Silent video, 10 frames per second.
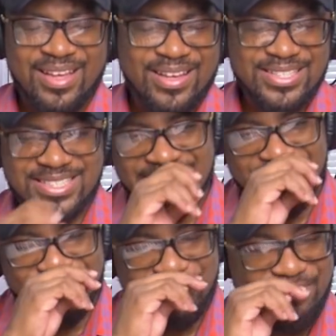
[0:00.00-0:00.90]
You
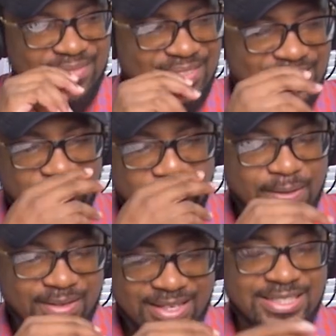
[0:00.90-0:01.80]
see,
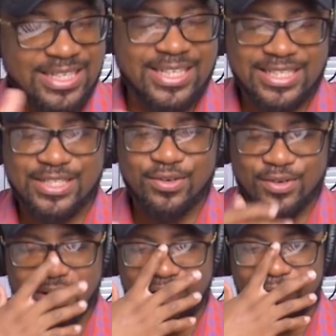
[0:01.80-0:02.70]
he's just touching
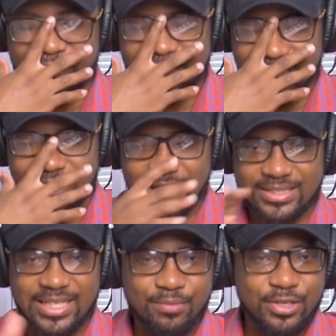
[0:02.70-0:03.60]
on the
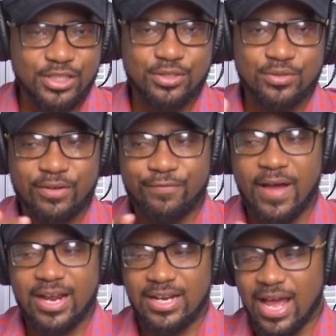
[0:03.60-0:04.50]
same issue. The
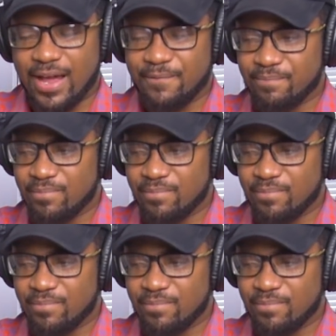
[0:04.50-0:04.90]
fact that